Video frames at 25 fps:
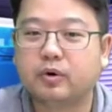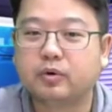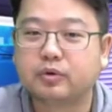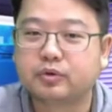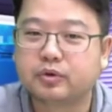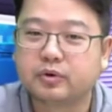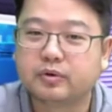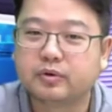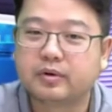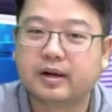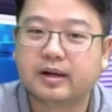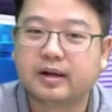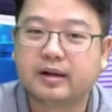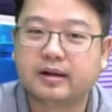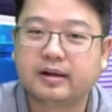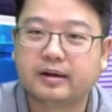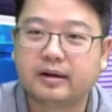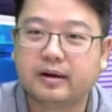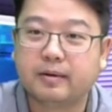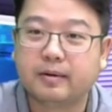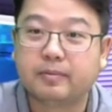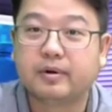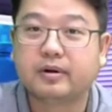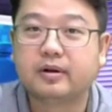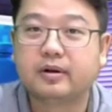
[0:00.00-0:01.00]
also
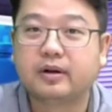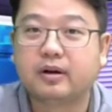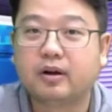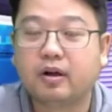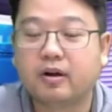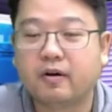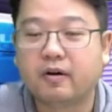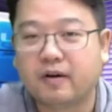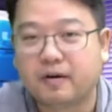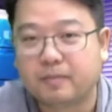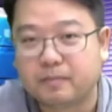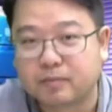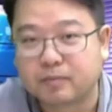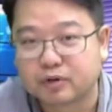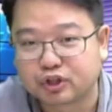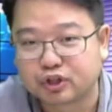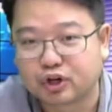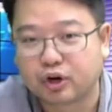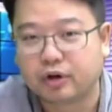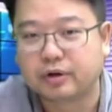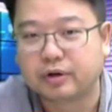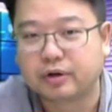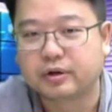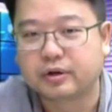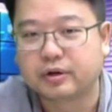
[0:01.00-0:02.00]
a lot of
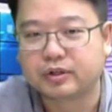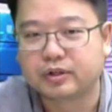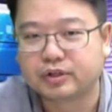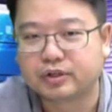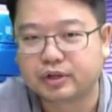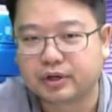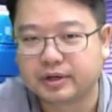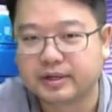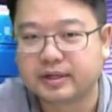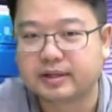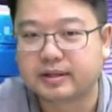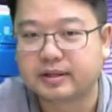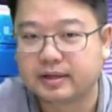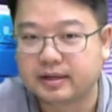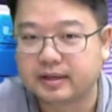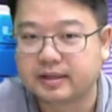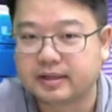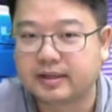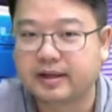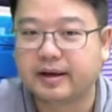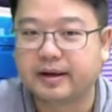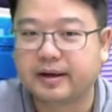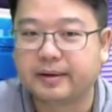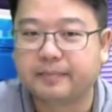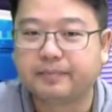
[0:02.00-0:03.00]
opportunity
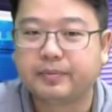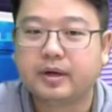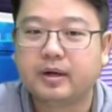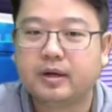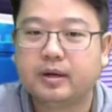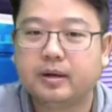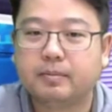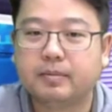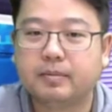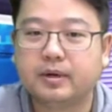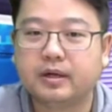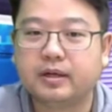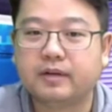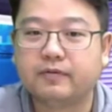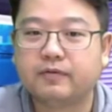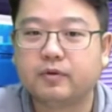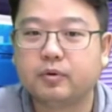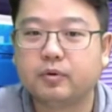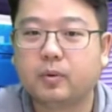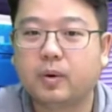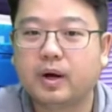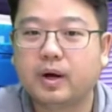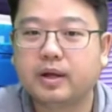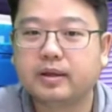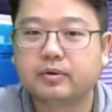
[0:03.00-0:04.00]
there. But if
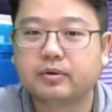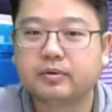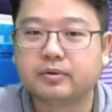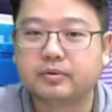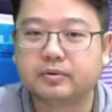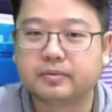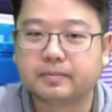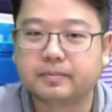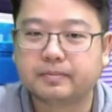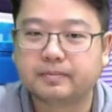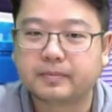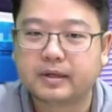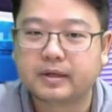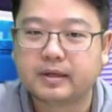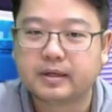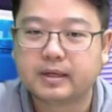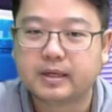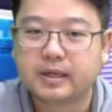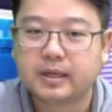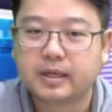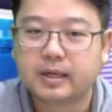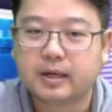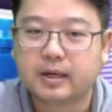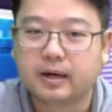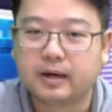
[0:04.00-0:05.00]
you want to
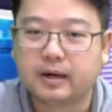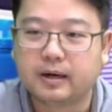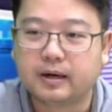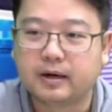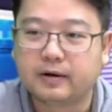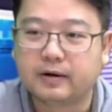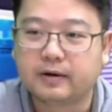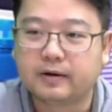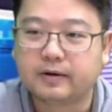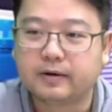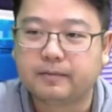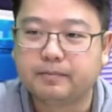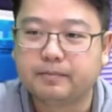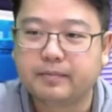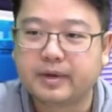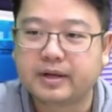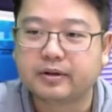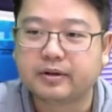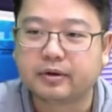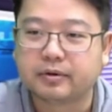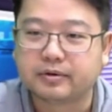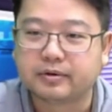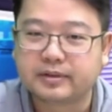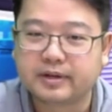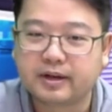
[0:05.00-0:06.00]
make
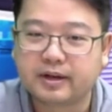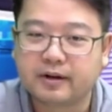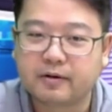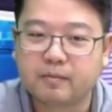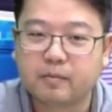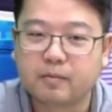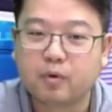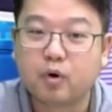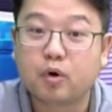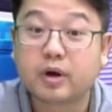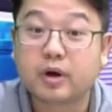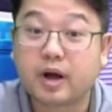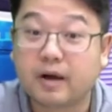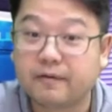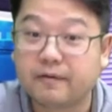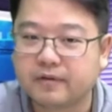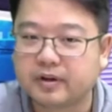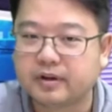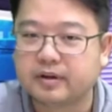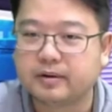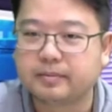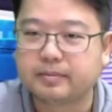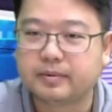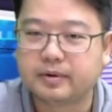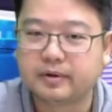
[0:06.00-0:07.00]
yourself more
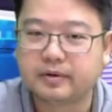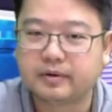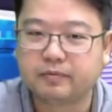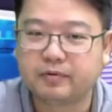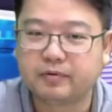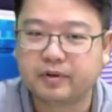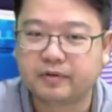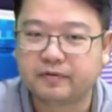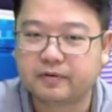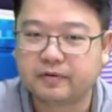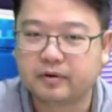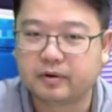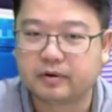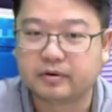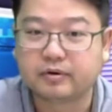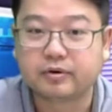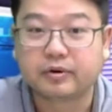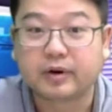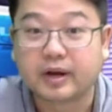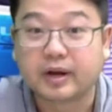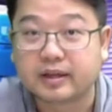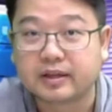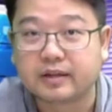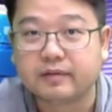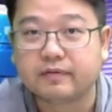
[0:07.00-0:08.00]
comfortable with your
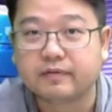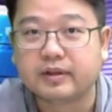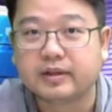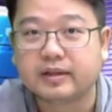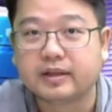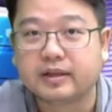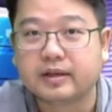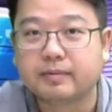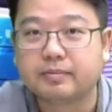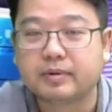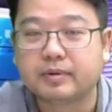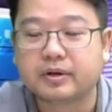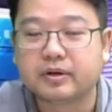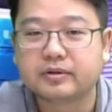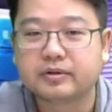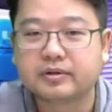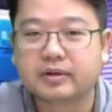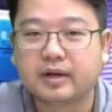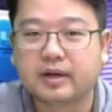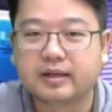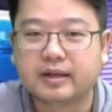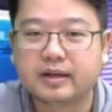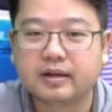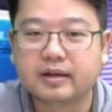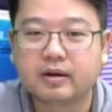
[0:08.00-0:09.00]
creativity, because
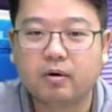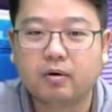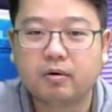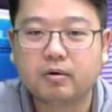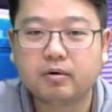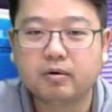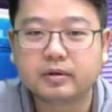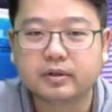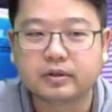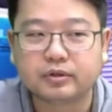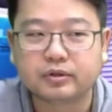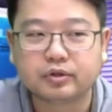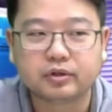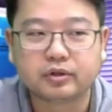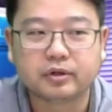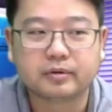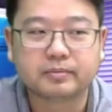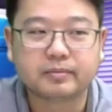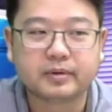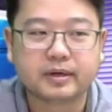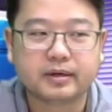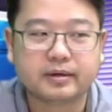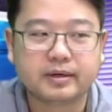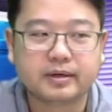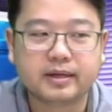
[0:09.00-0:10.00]
I think all the
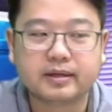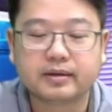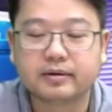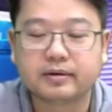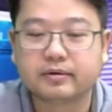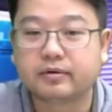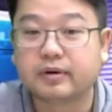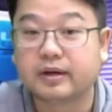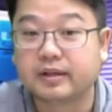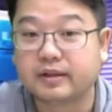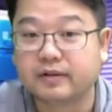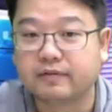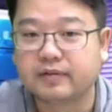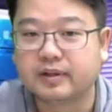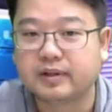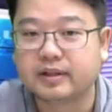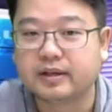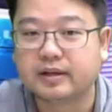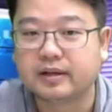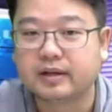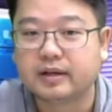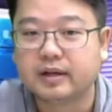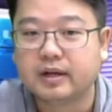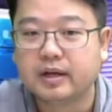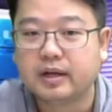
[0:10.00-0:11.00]
job you need
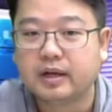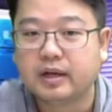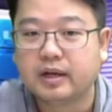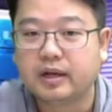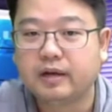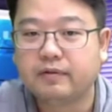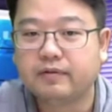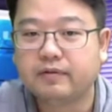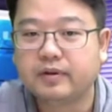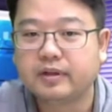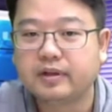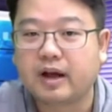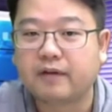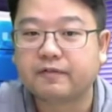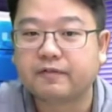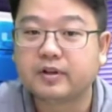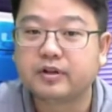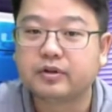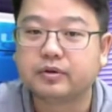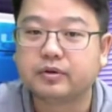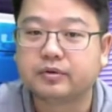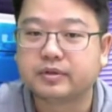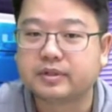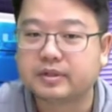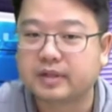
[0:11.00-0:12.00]
creativity. Even after
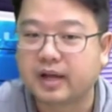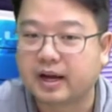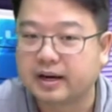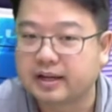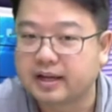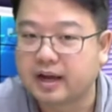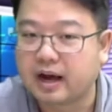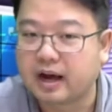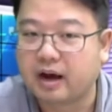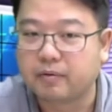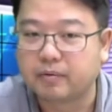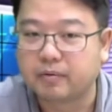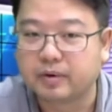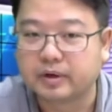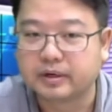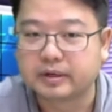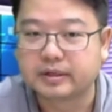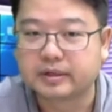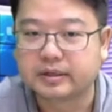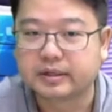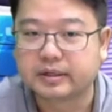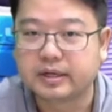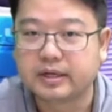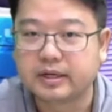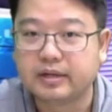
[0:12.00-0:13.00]
you study
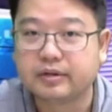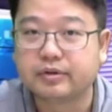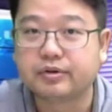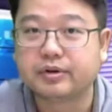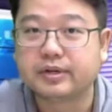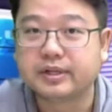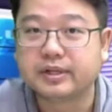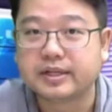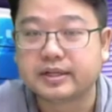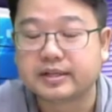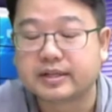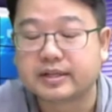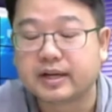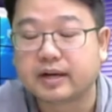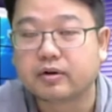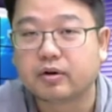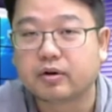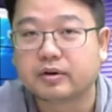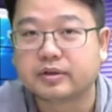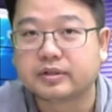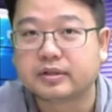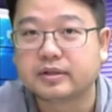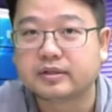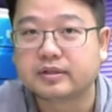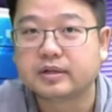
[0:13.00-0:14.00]
our interior design
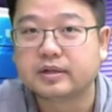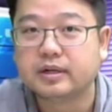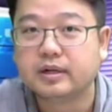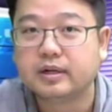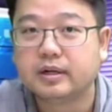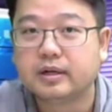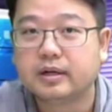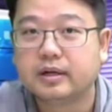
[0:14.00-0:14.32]
courses,